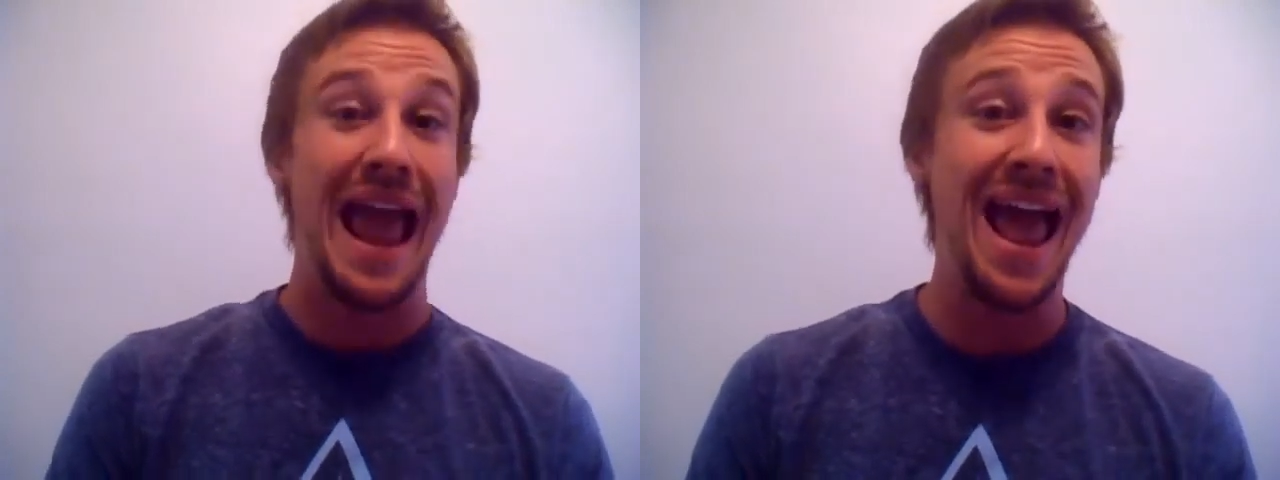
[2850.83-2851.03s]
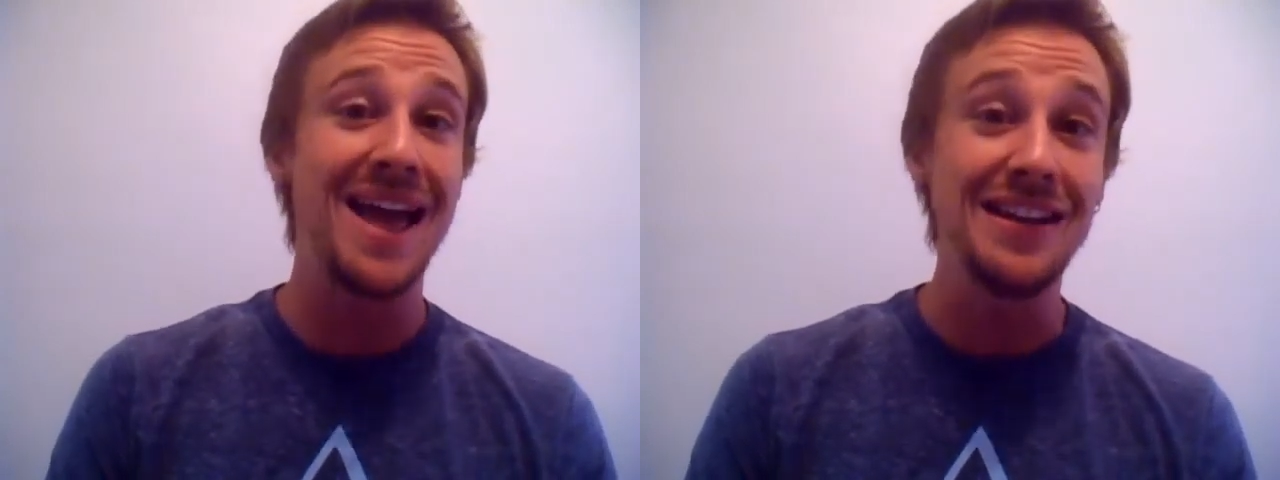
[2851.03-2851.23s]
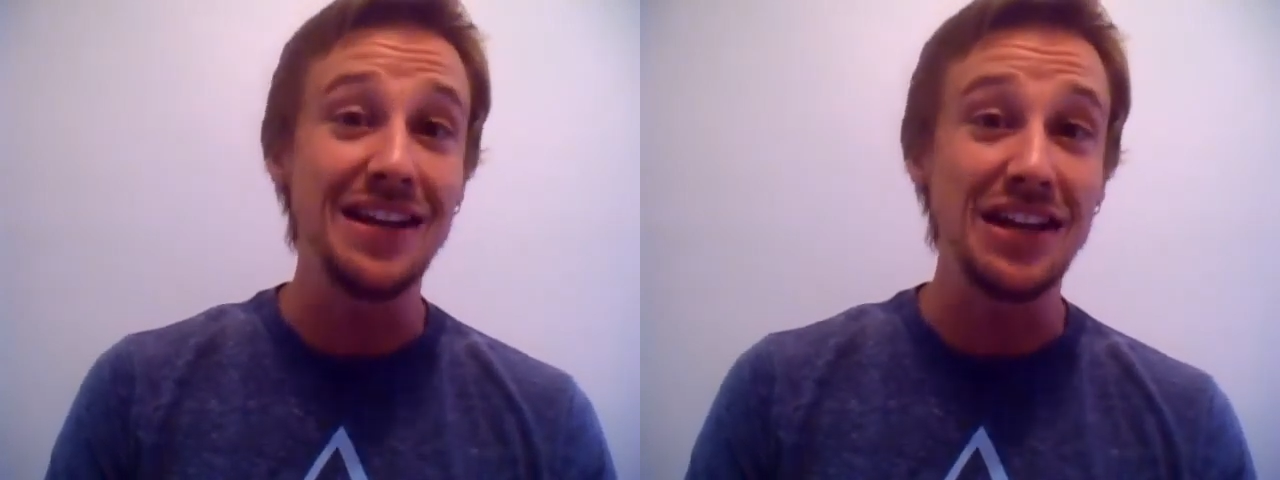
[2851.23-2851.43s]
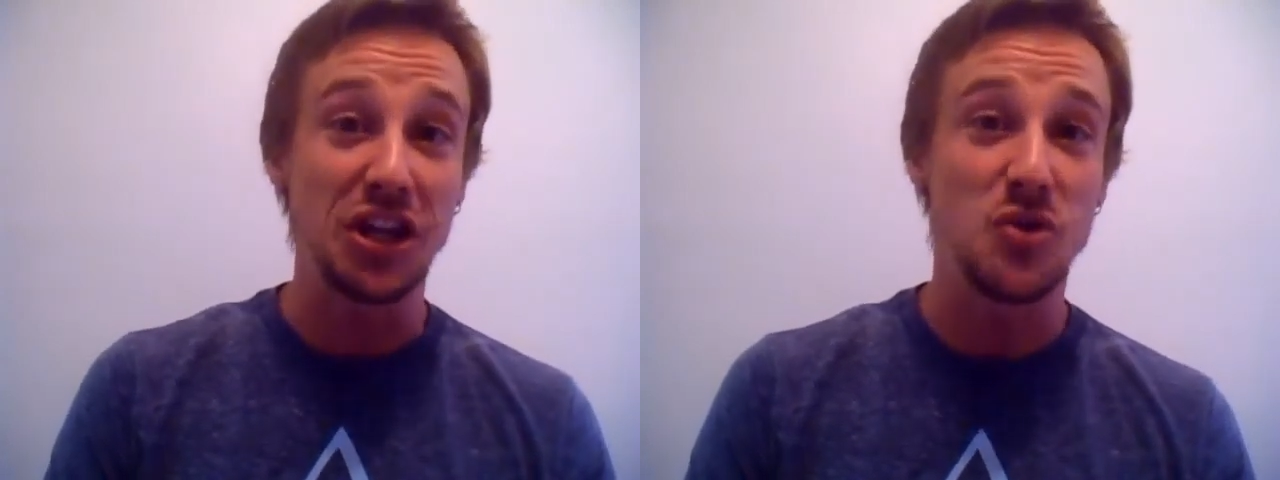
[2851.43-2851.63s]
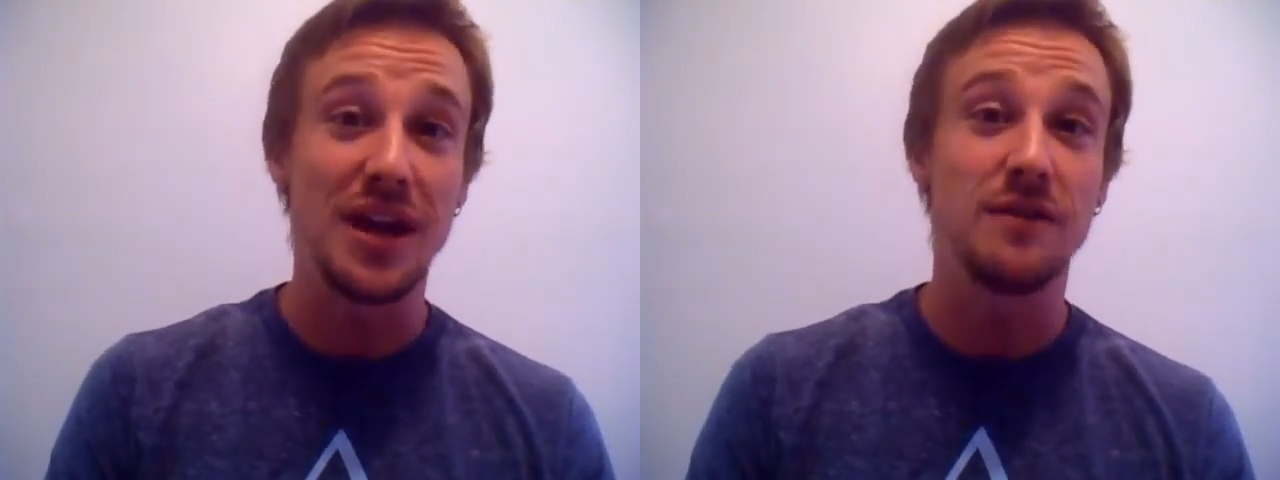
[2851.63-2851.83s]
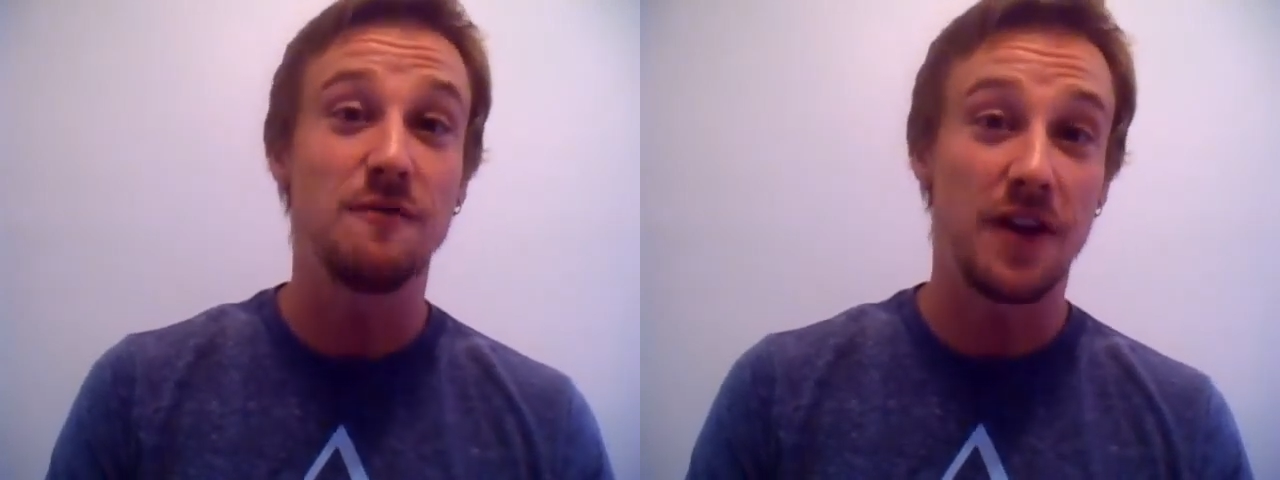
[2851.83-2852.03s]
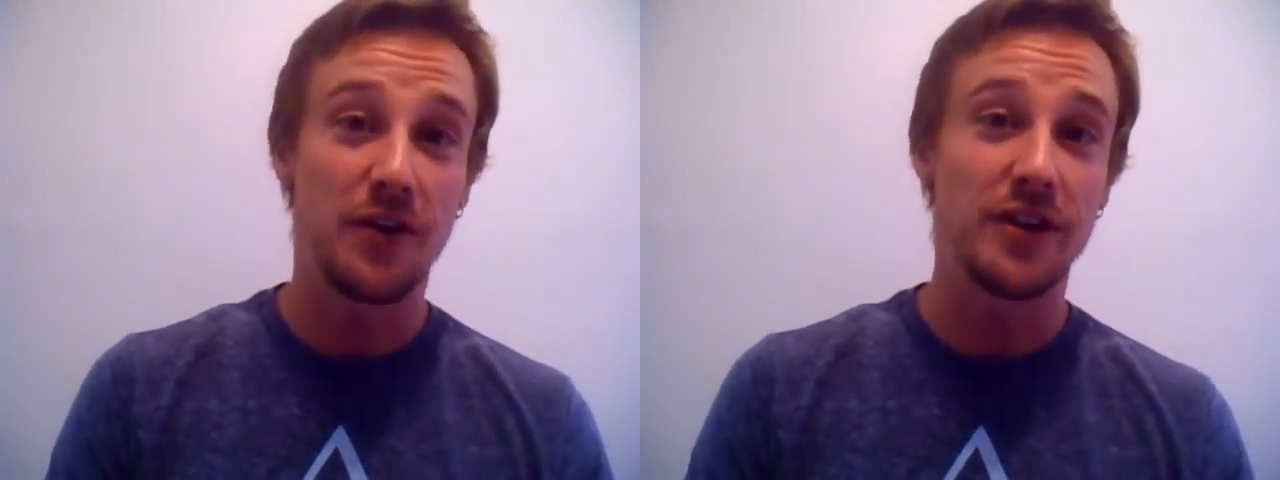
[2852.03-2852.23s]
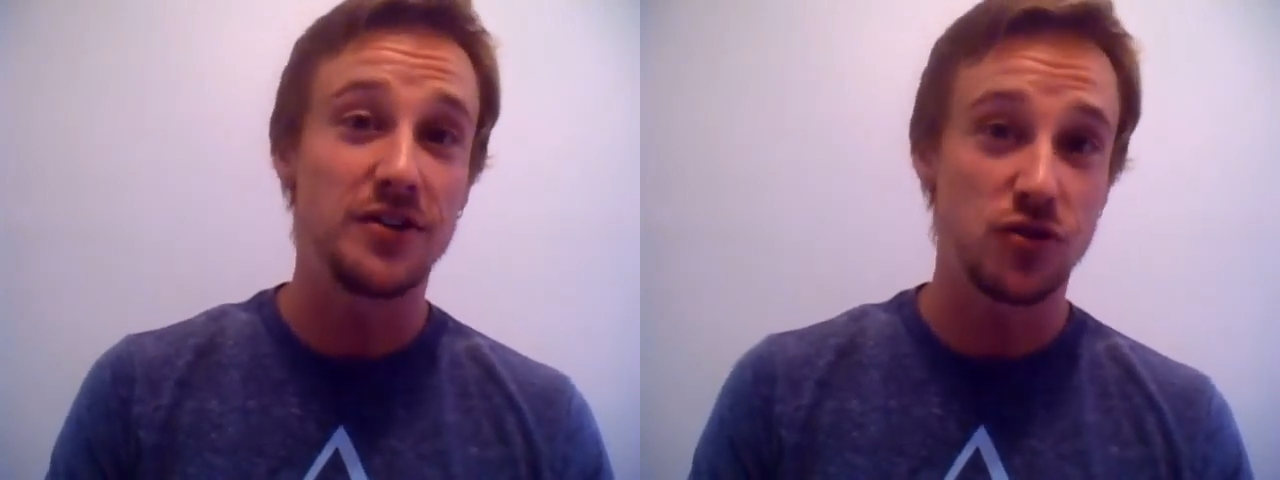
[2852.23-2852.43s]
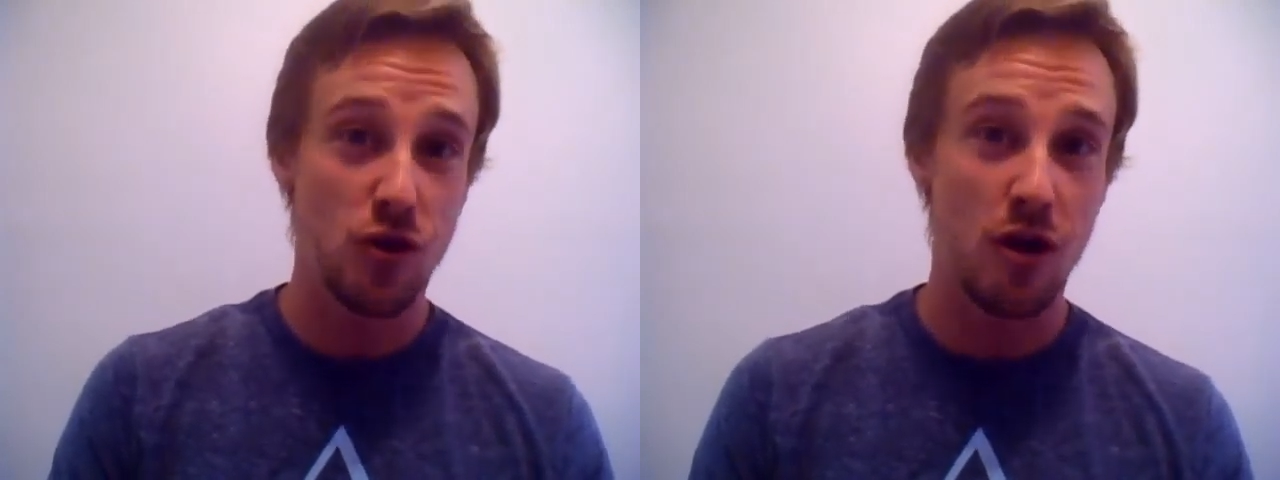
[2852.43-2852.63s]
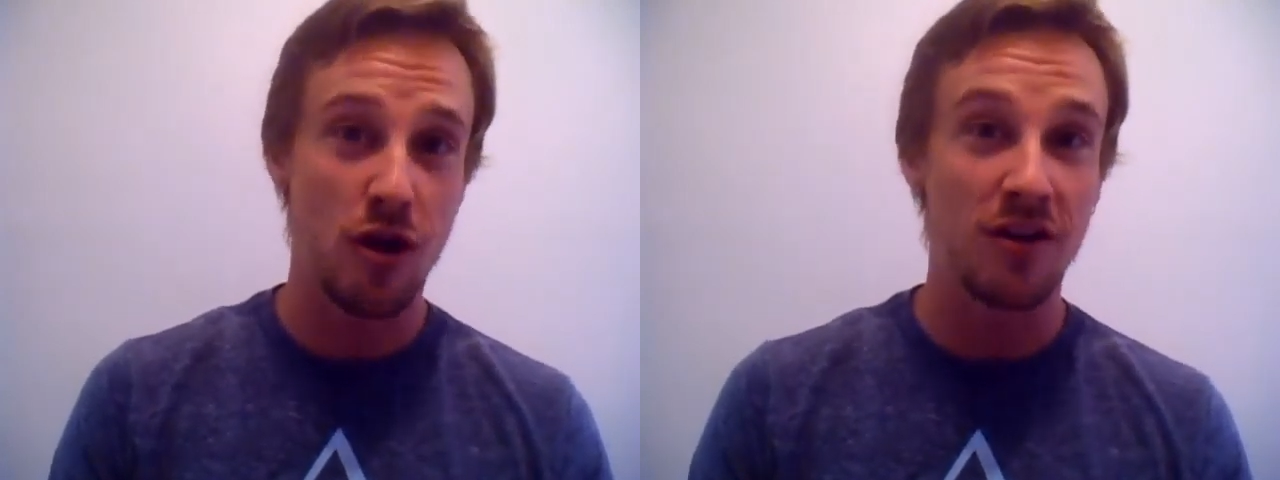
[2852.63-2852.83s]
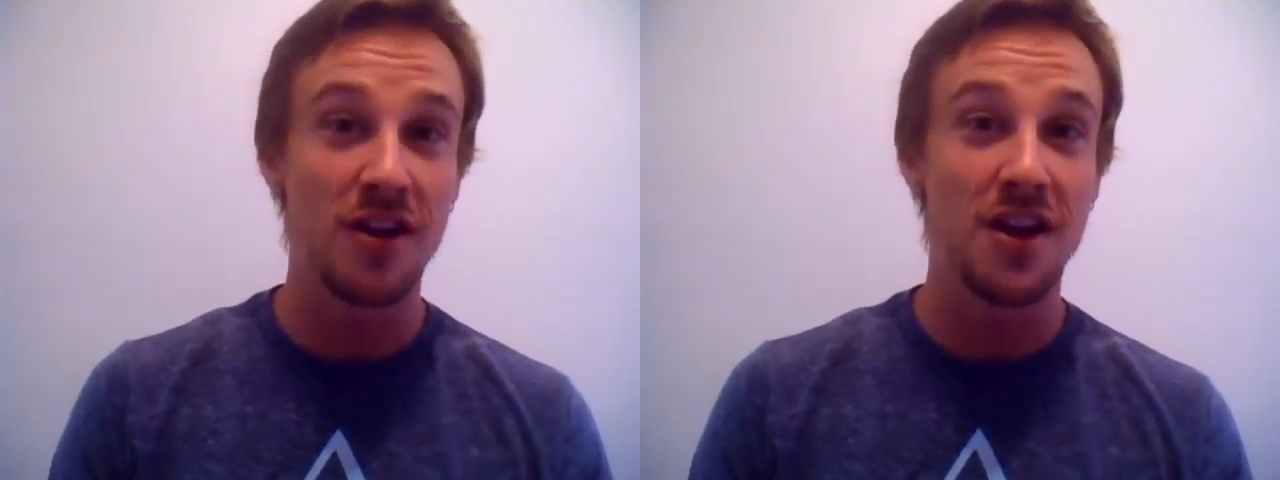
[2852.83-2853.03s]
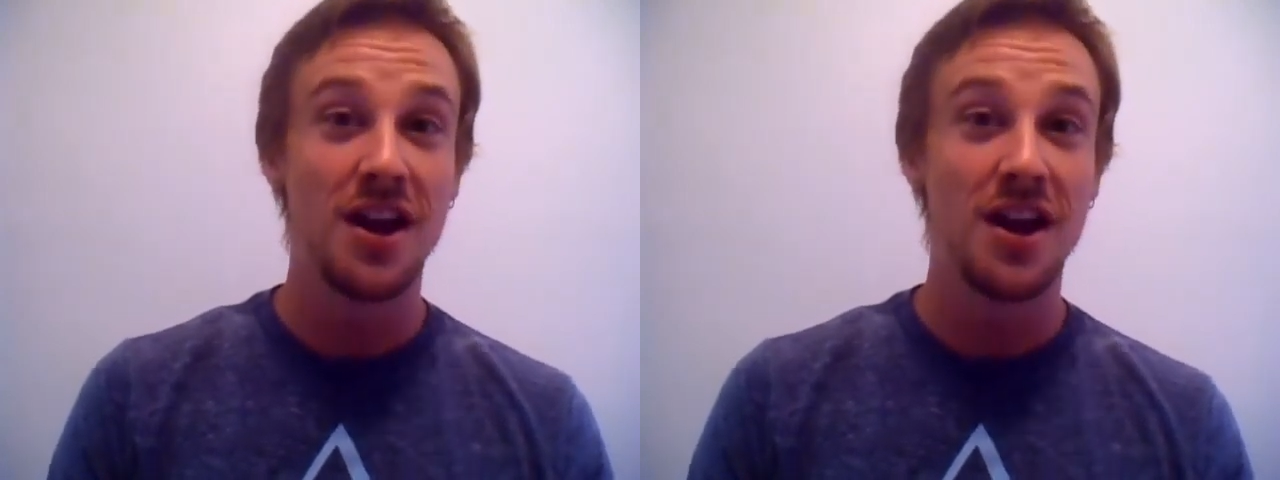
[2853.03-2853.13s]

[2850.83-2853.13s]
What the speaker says: And you get a very strong